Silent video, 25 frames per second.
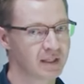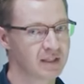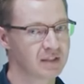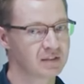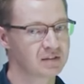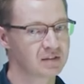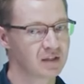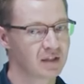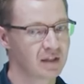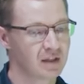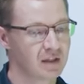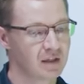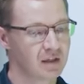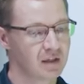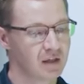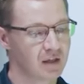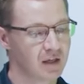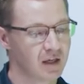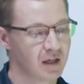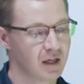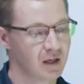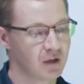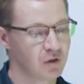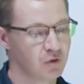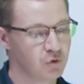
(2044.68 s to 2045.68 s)
is
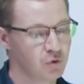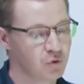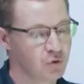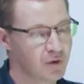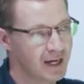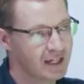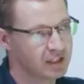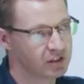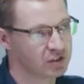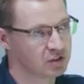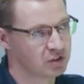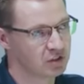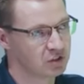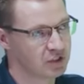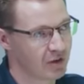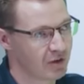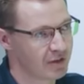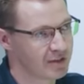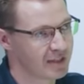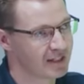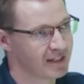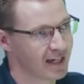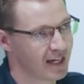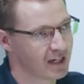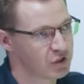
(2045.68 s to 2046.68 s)
you guys generate the
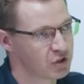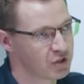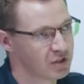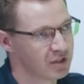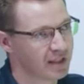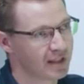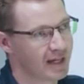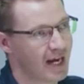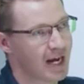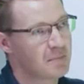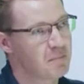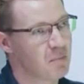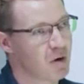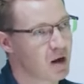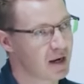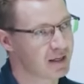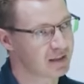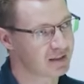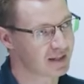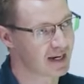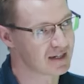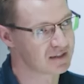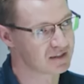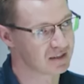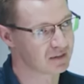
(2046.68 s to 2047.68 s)
attention and I
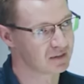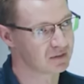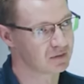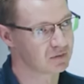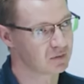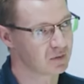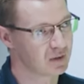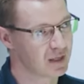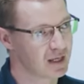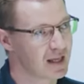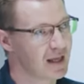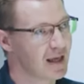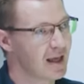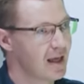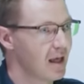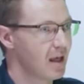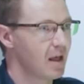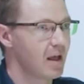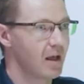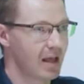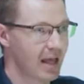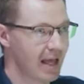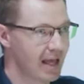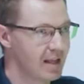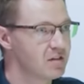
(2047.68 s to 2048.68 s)
monetize it.
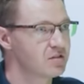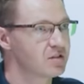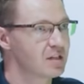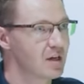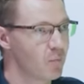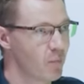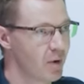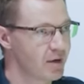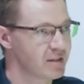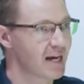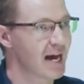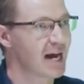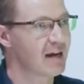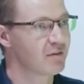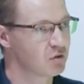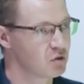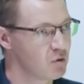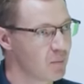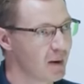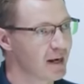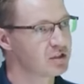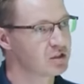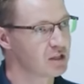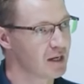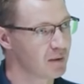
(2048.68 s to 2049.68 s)
In some ways, I have to do
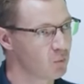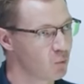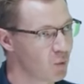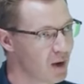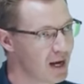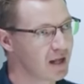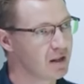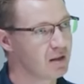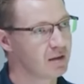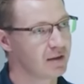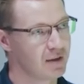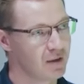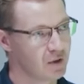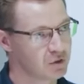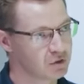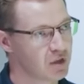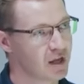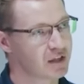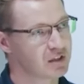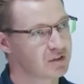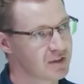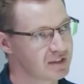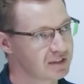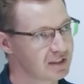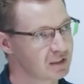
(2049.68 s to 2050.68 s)
my job well, and there's lots
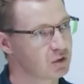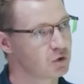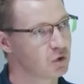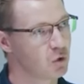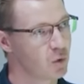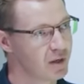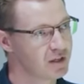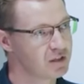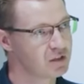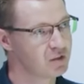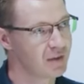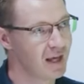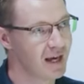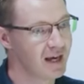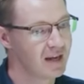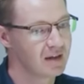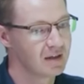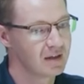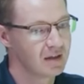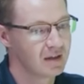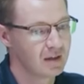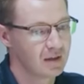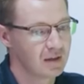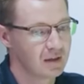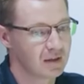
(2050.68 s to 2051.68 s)
of things that do go into that.
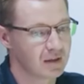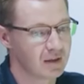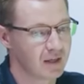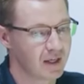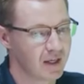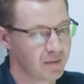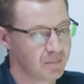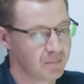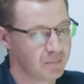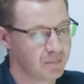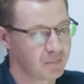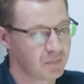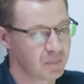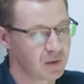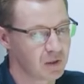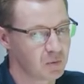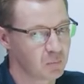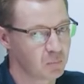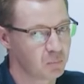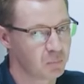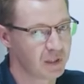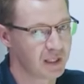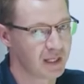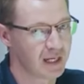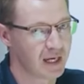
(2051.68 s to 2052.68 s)

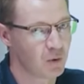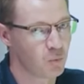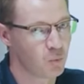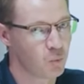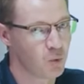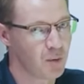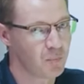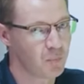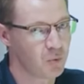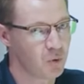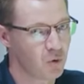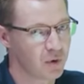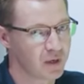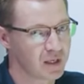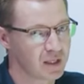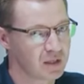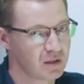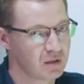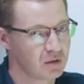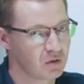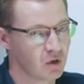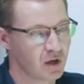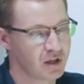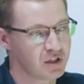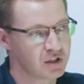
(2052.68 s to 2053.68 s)
But at what point
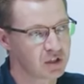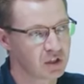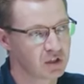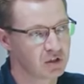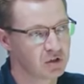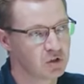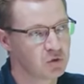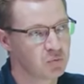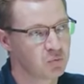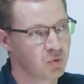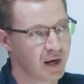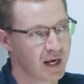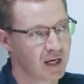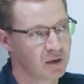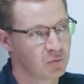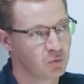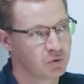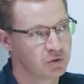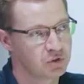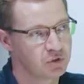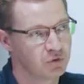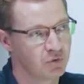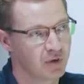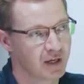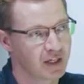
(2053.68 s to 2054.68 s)
launching a new brand would
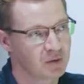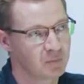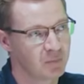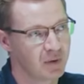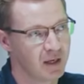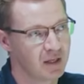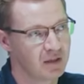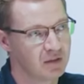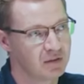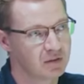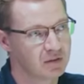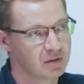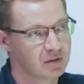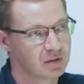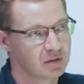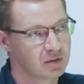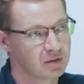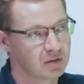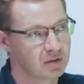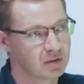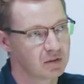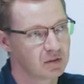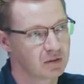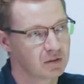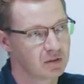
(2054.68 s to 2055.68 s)
you recommend
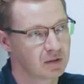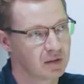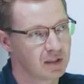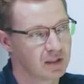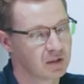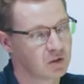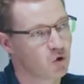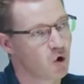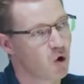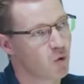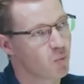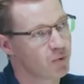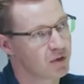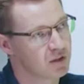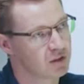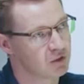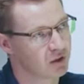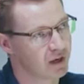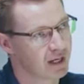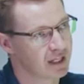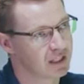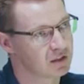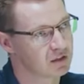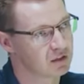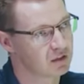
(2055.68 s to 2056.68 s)
incorporating the
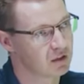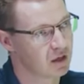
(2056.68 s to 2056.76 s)
organic